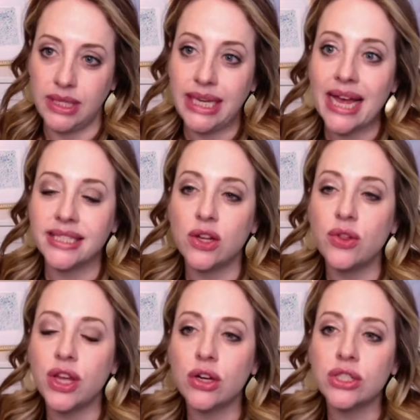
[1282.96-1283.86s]
Yeah, so
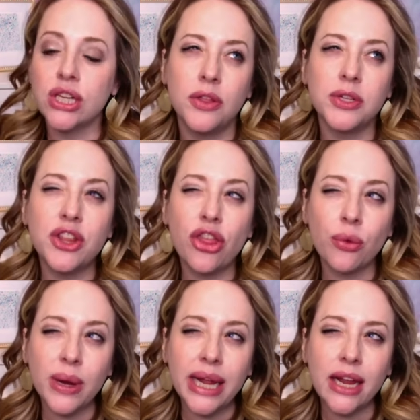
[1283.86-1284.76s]
there's there's
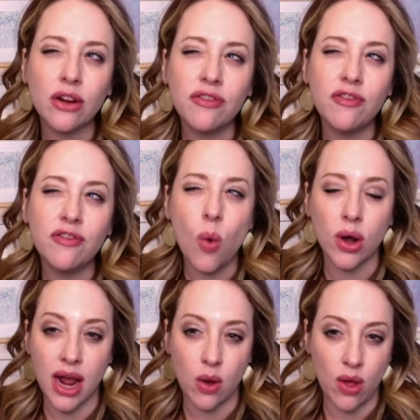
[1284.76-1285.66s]
three or
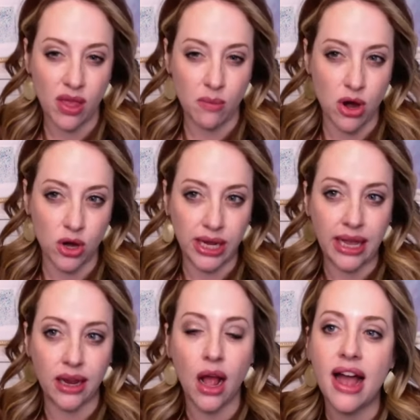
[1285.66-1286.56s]
four now on the
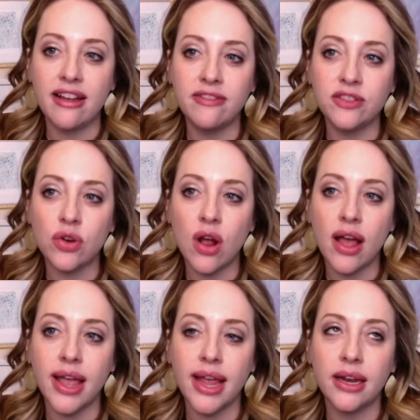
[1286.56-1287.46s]
market. I've
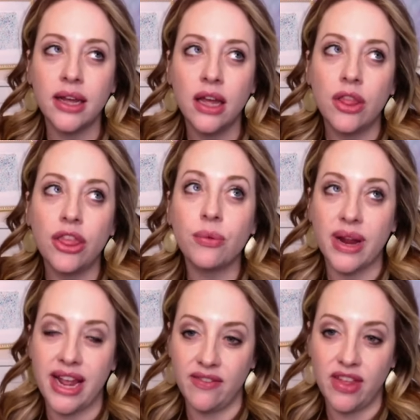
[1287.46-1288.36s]
tried
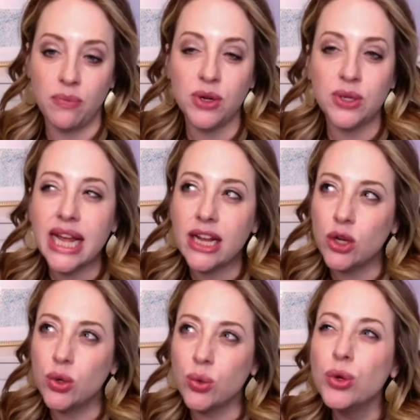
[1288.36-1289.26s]
three of them. There's like
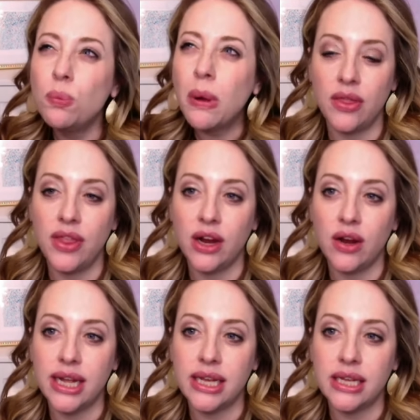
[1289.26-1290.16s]
group,
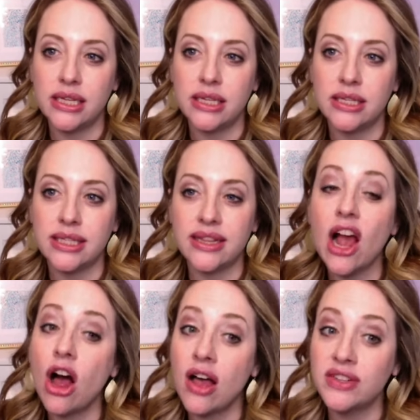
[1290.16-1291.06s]
there is
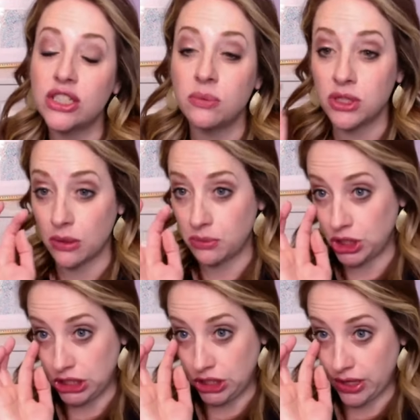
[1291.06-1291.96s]
they all have a
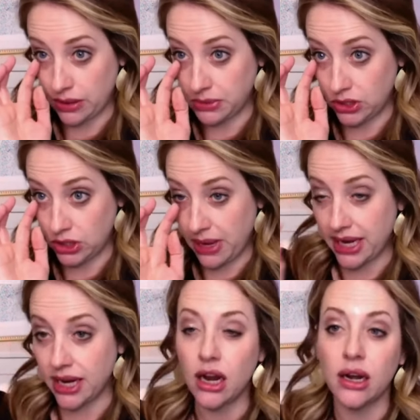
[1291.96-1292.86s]
subscription to them. So
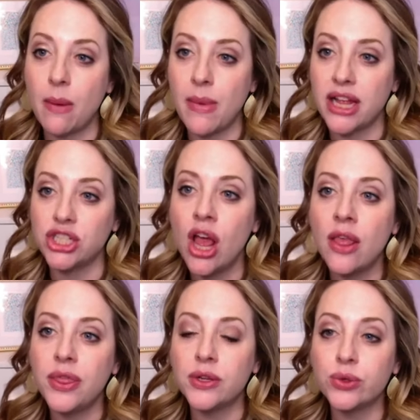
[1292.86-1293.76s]
depending on how much,
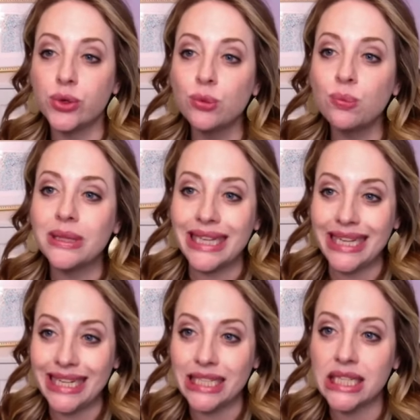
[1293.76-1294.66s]
there's group
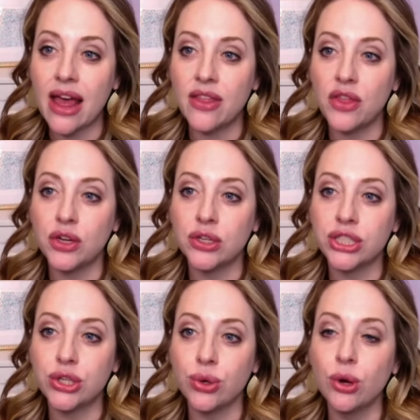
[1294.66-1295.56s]
leads and then
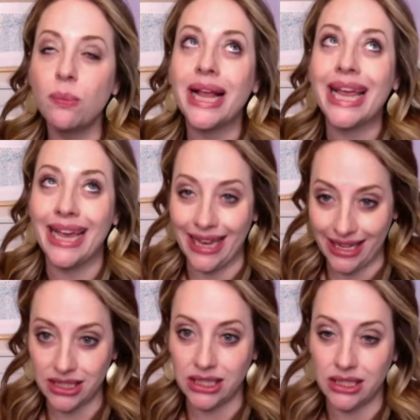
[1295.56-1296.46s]
there's group kit.